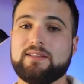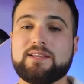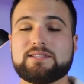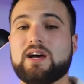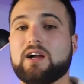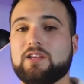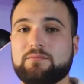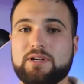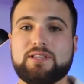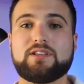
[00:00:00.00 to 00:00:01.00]
in this
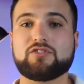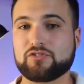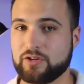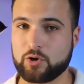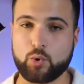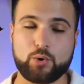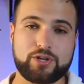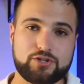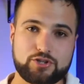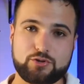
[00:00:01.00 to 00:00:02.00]
document, they're
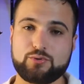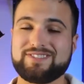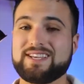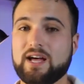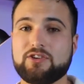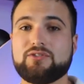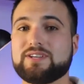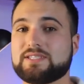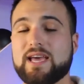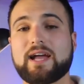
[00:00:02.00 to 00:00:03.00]
going to tell you
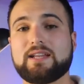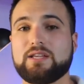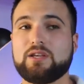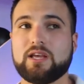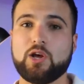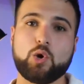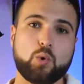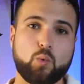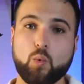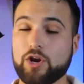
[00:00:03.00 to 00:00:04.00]
exactly
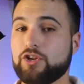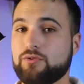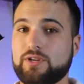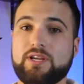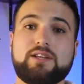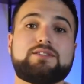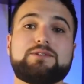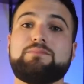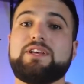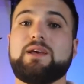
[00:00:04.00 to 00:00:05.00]
what you need
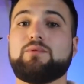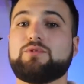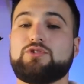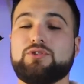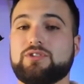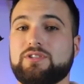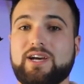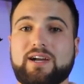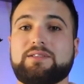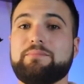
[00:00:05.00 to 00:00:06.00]
to be able to
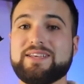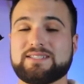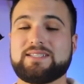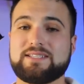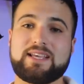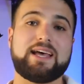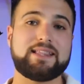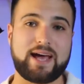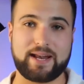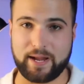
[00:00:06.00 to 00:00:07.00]
conduct business at that